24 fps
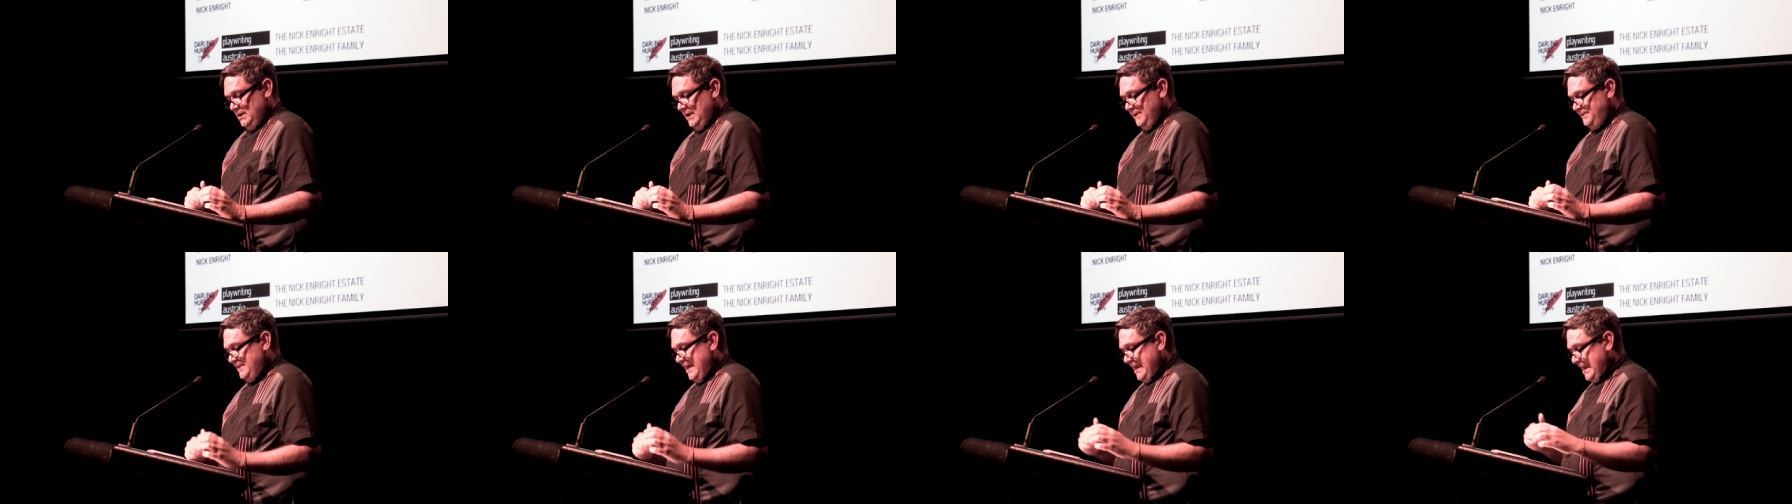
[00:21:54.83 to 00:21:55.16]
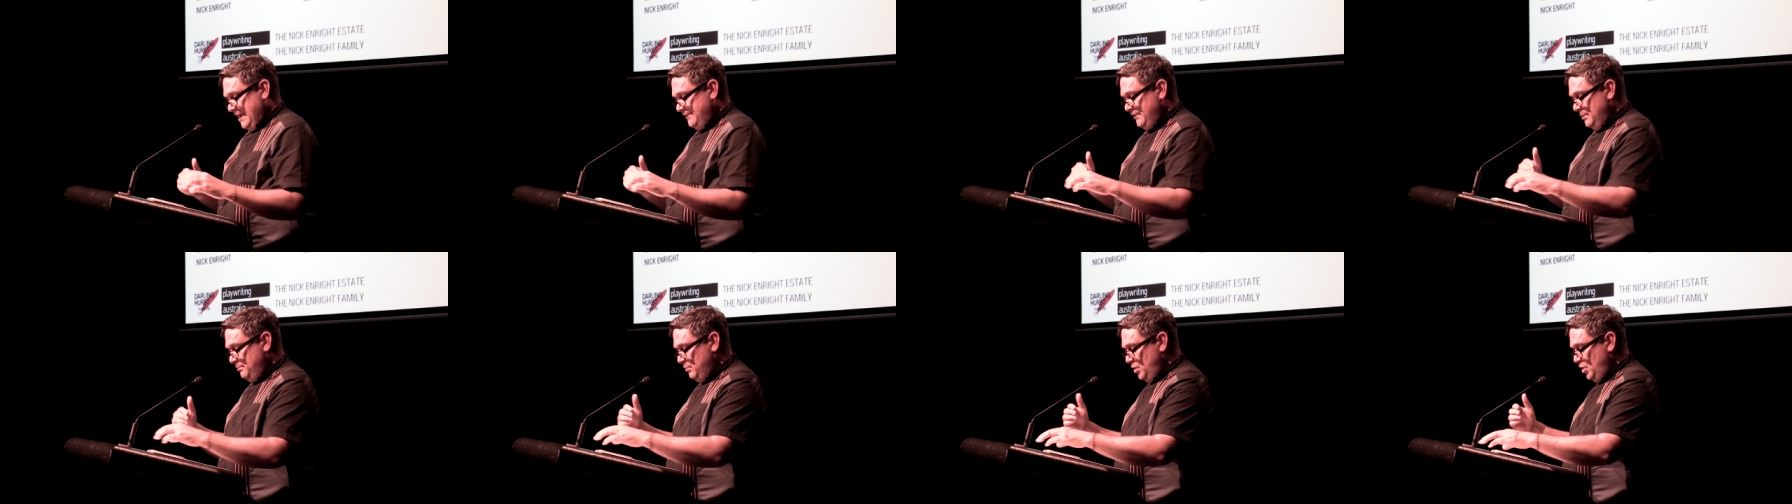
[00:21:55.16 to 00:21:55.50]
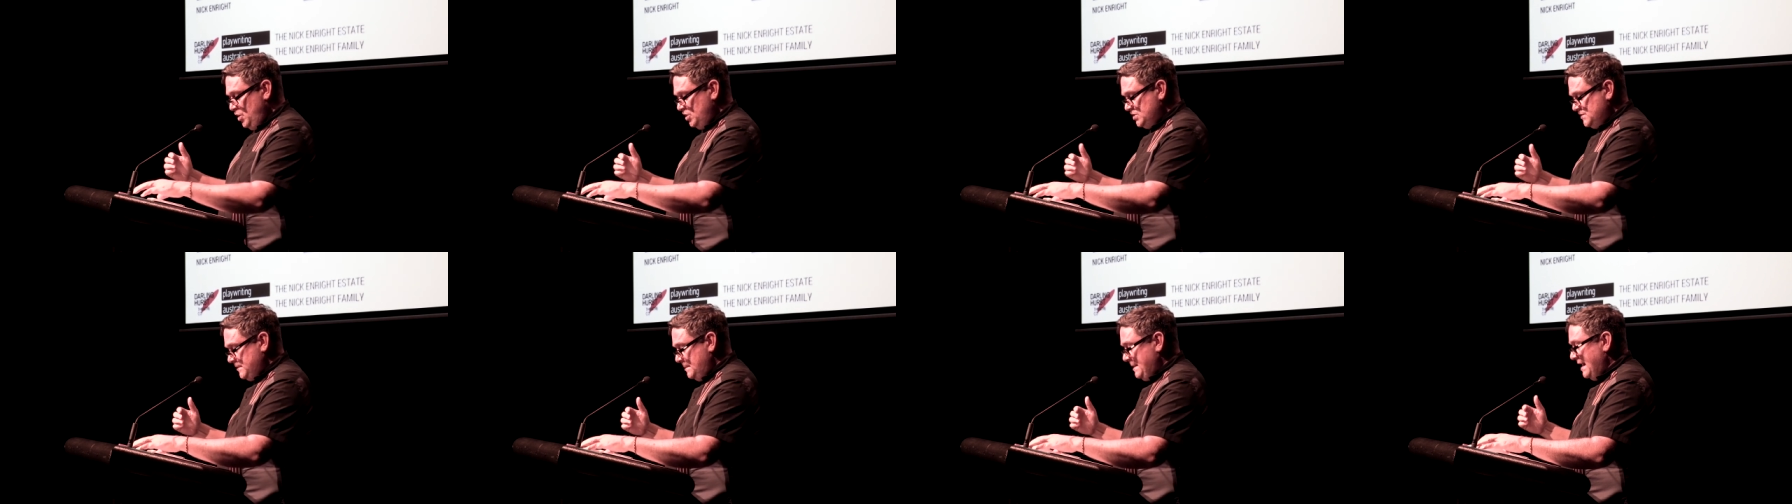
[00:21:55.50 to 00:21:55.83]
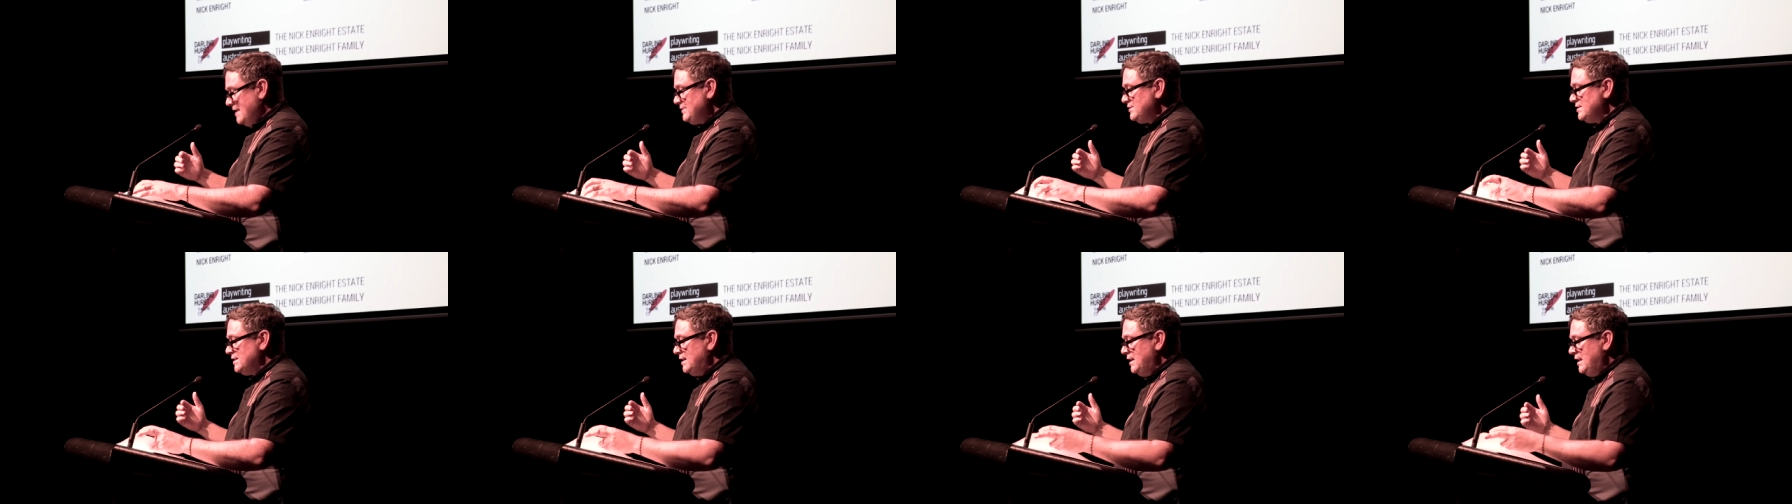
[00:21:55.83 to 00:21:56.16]
If they have emerged from
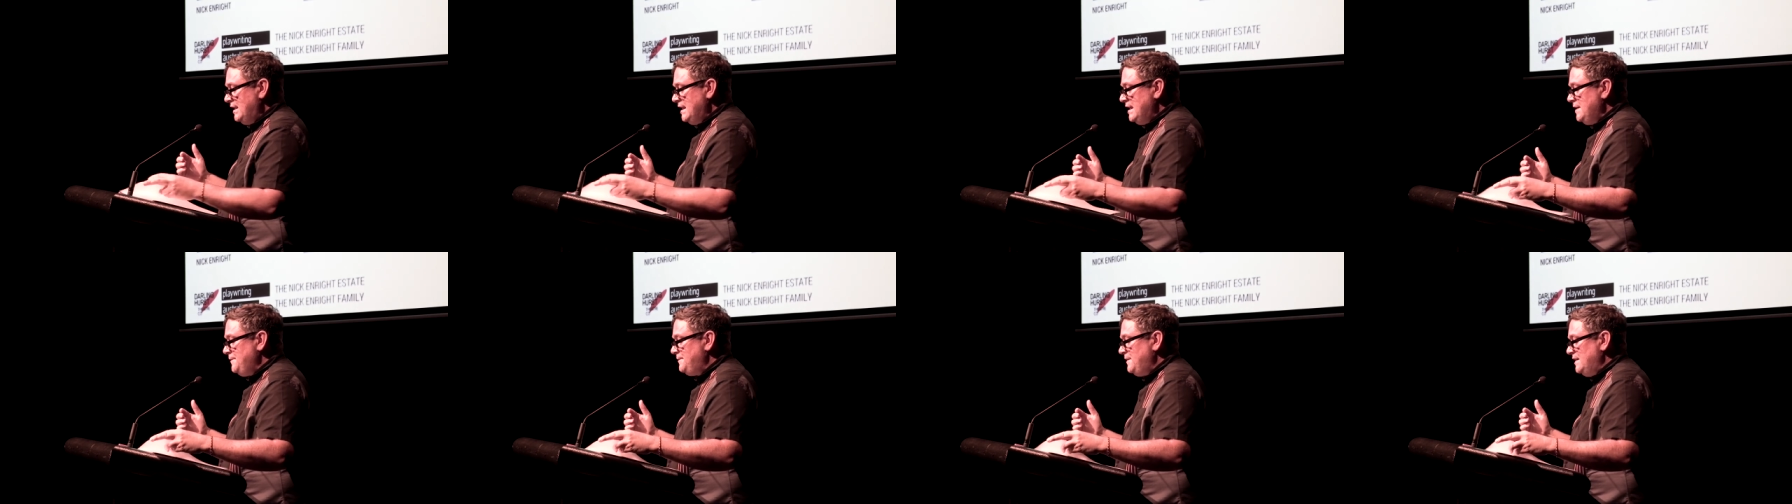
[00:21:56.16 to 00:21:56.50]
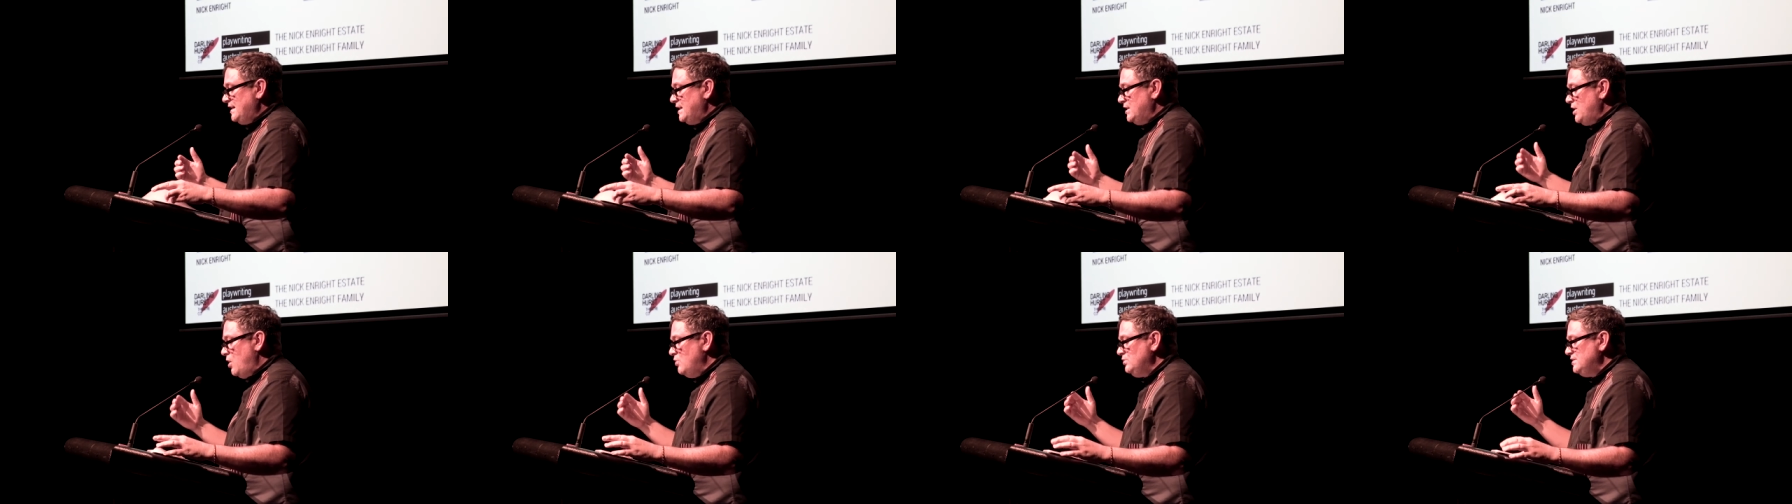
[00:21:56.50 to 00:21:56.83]
under the leaf and can